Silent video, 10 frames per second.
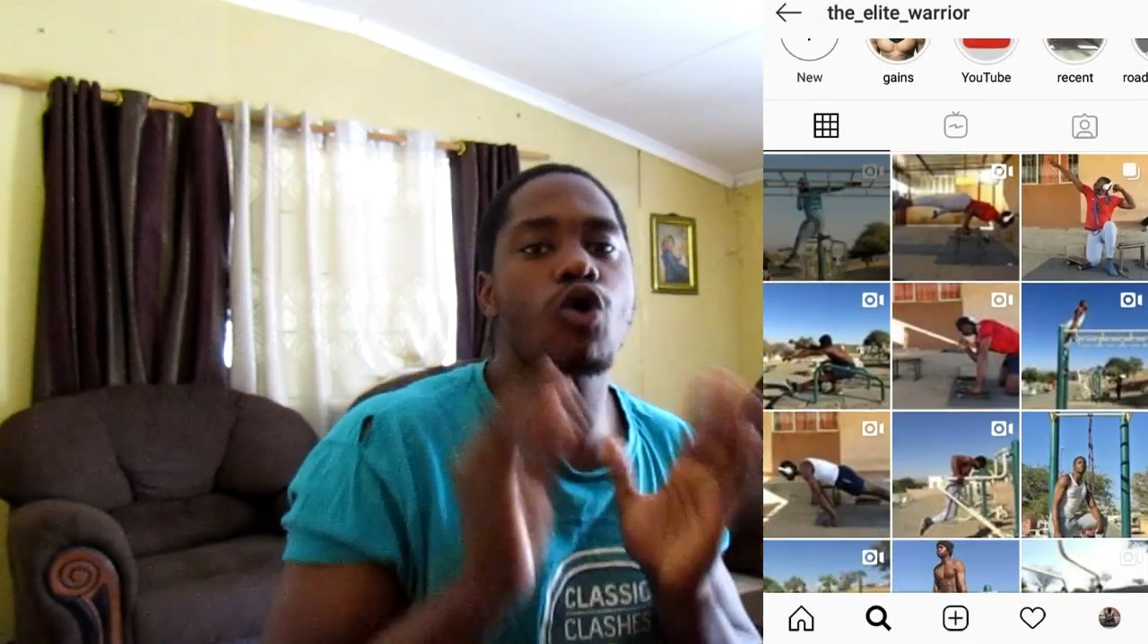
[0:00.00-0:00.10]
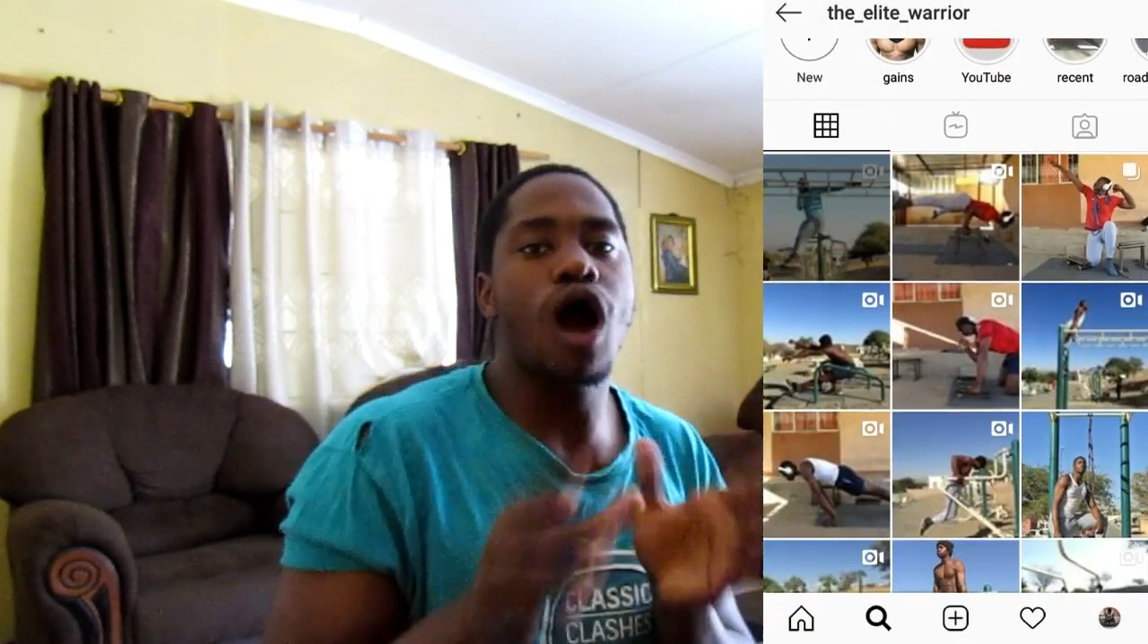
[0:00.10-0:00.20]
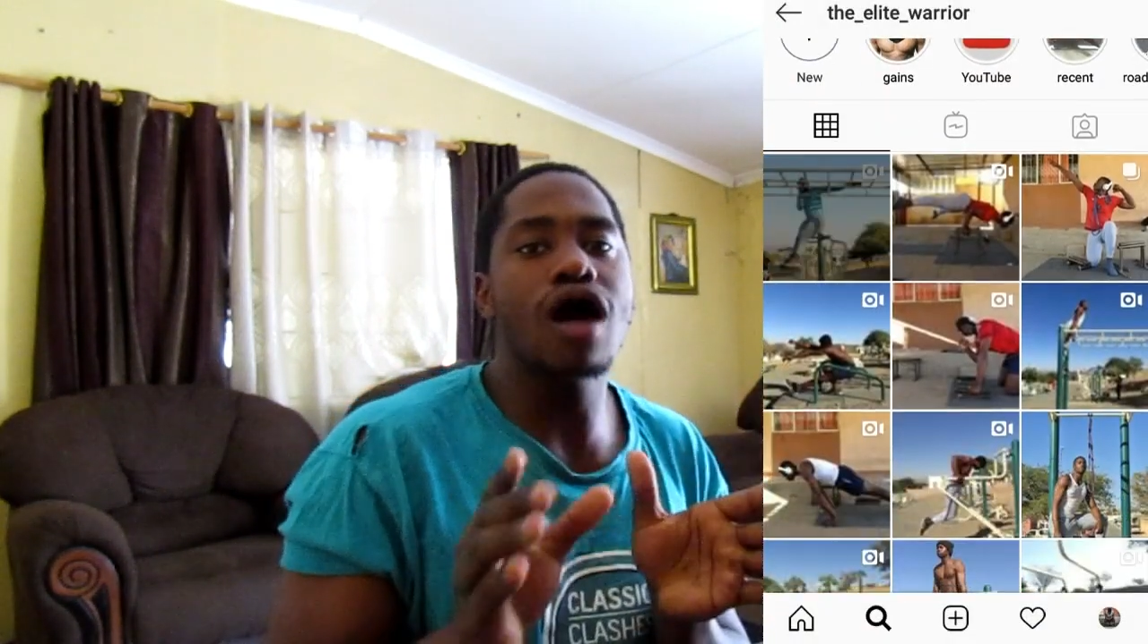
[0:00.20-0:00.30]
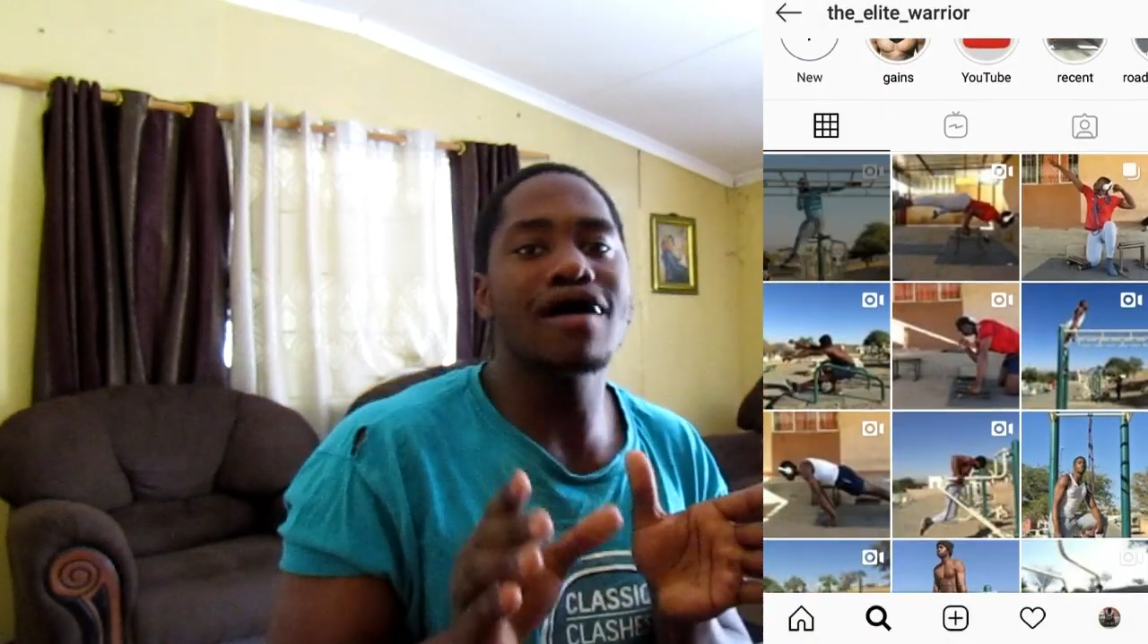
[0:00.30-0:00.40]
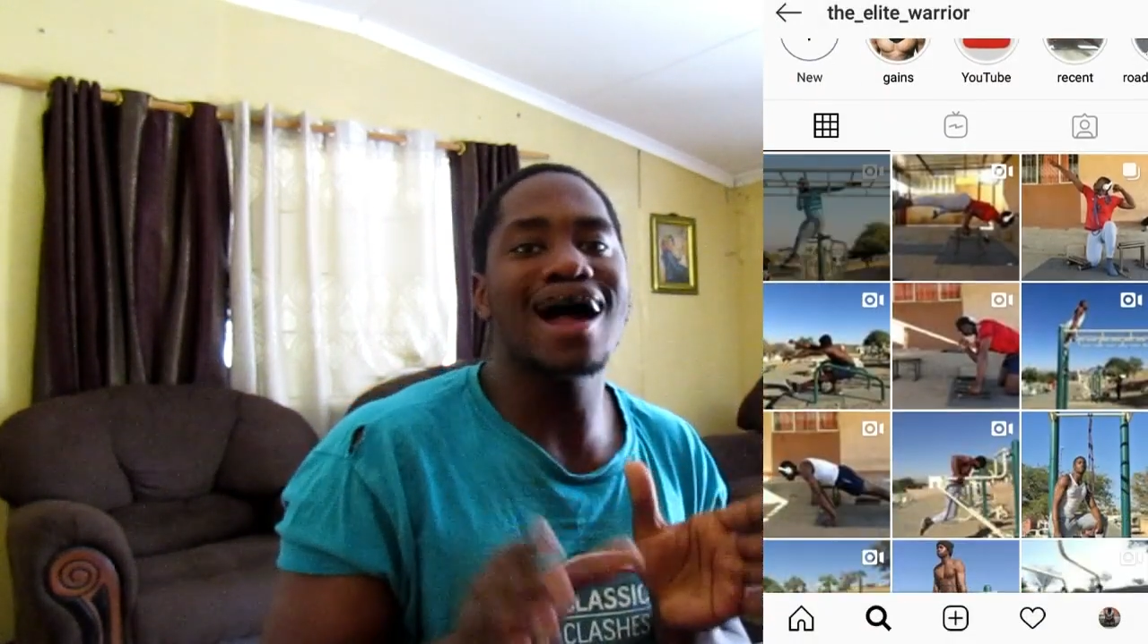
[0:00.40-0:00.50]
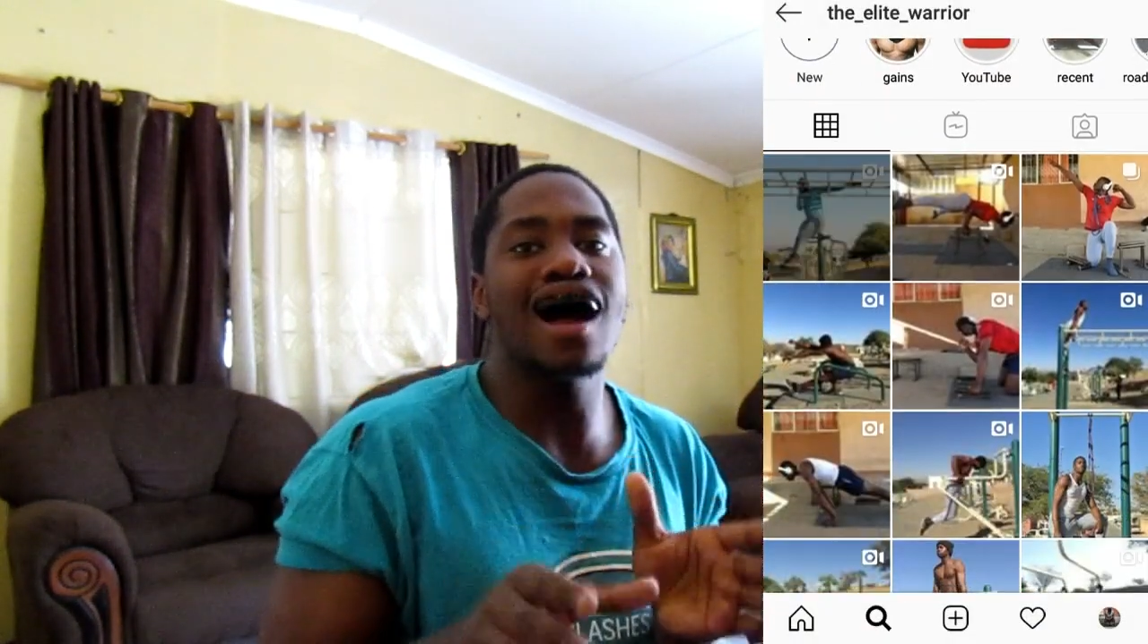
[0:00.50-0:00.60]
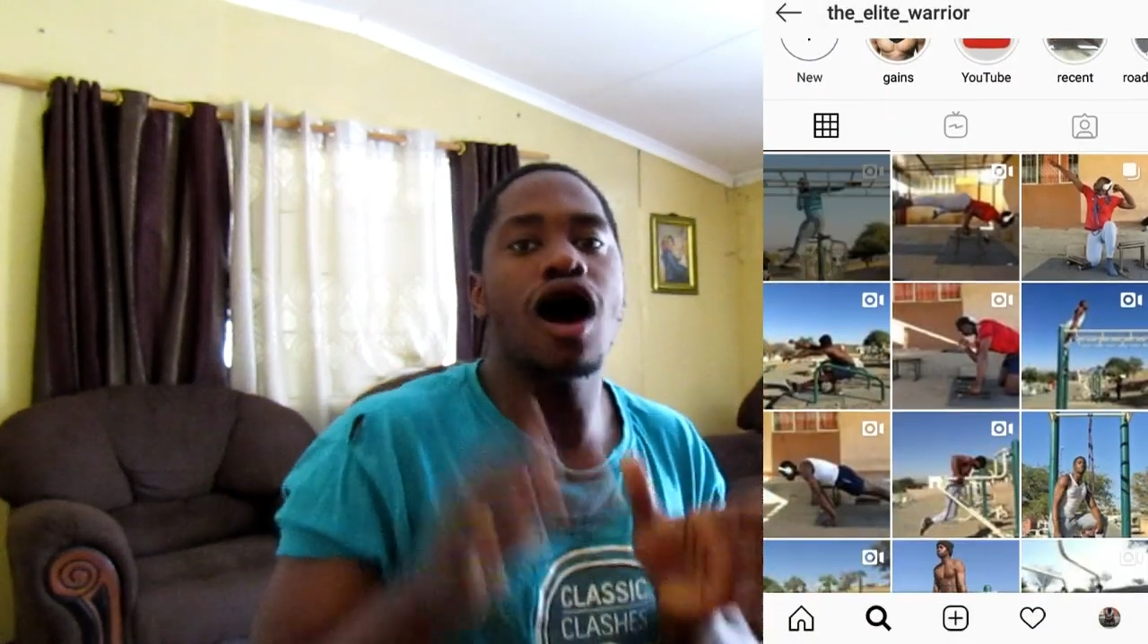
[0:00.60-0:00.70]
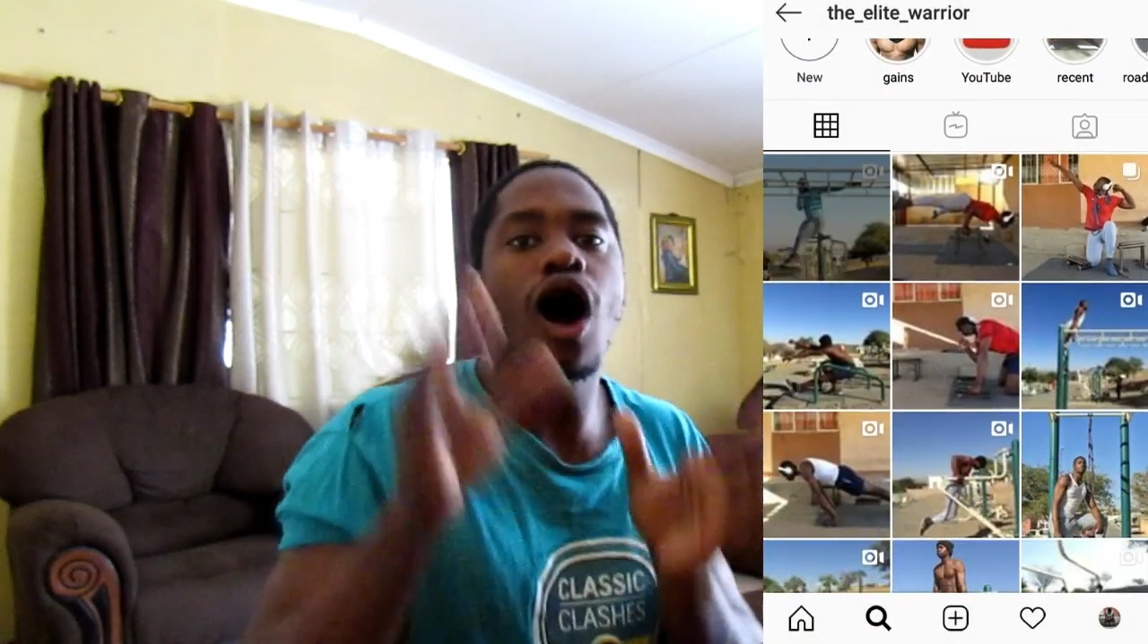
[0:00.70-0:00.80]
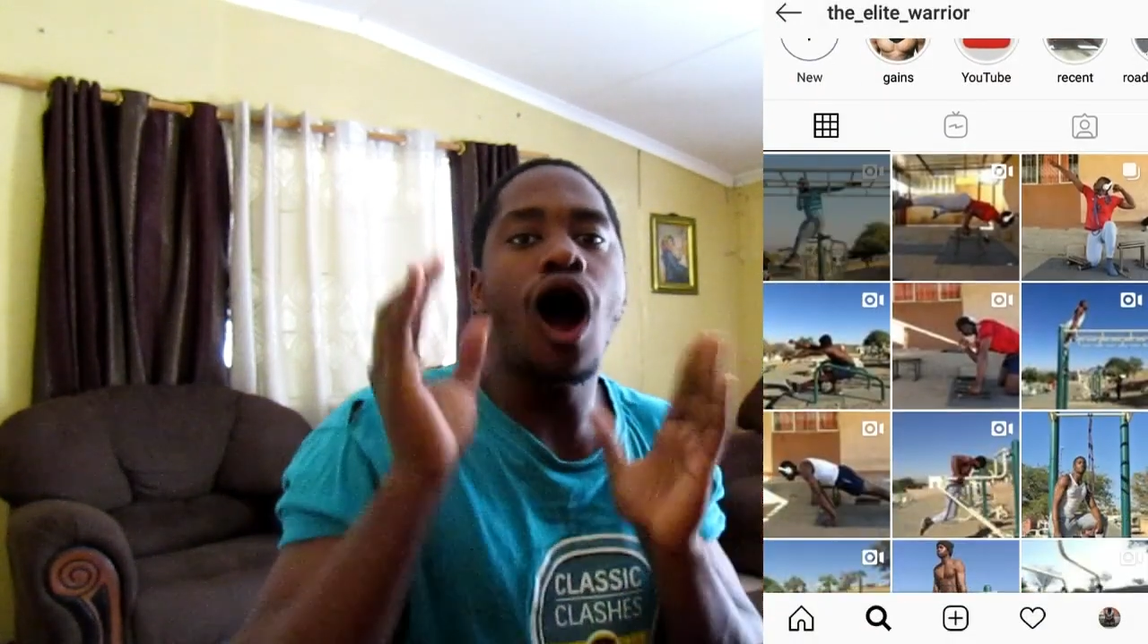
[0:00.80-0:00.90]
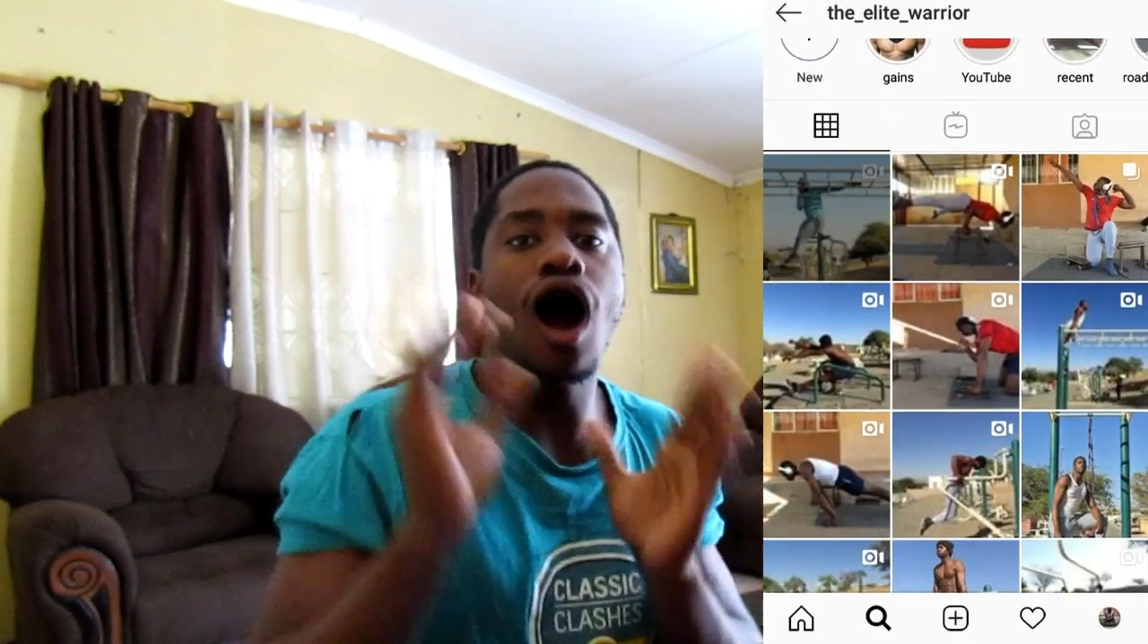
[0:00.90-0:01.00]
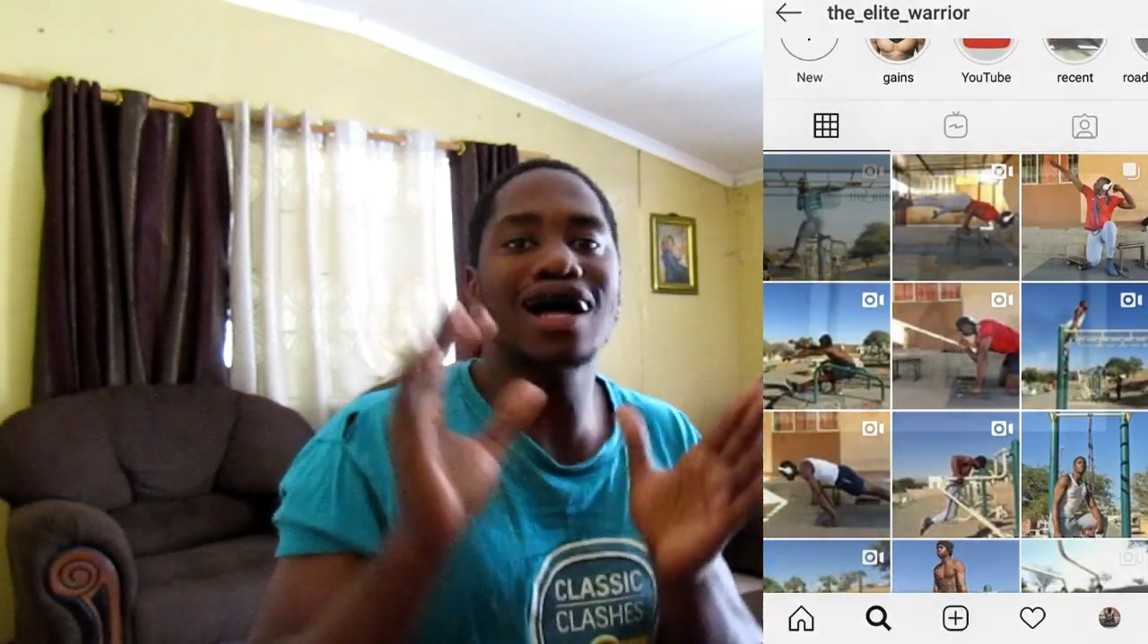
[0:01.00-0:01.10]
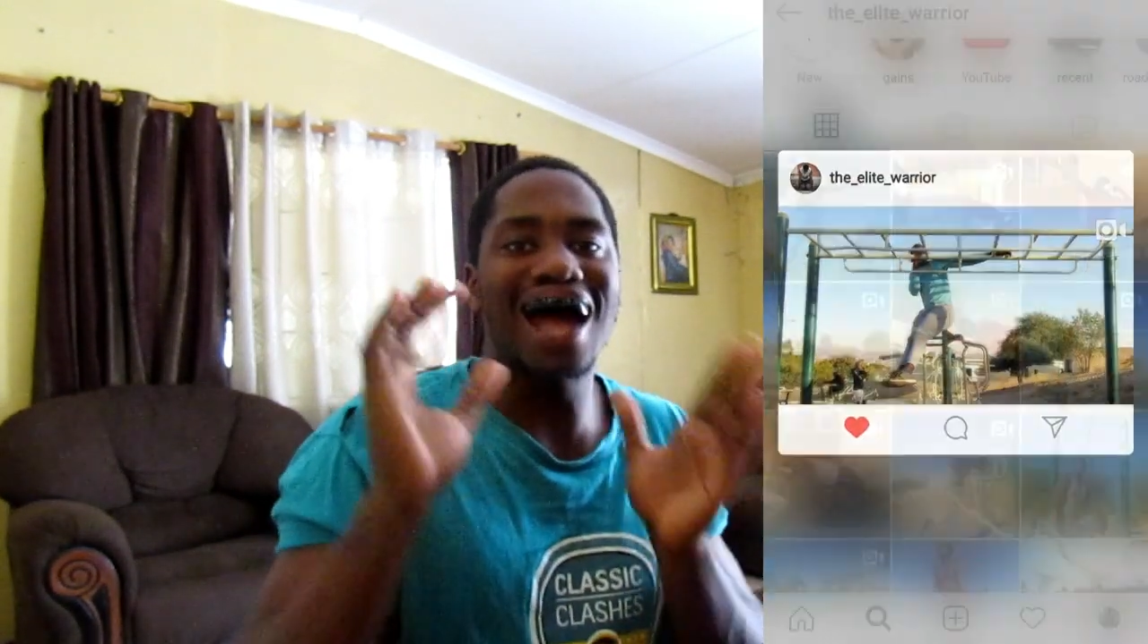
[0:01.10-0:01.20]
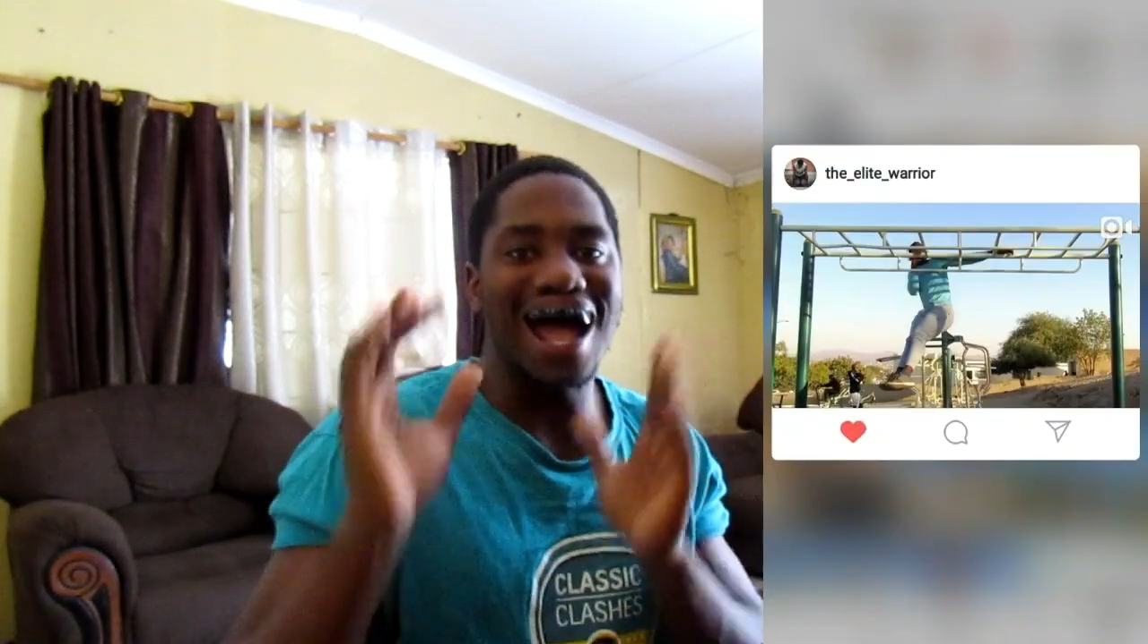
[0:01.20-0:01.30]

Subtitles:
Warrior on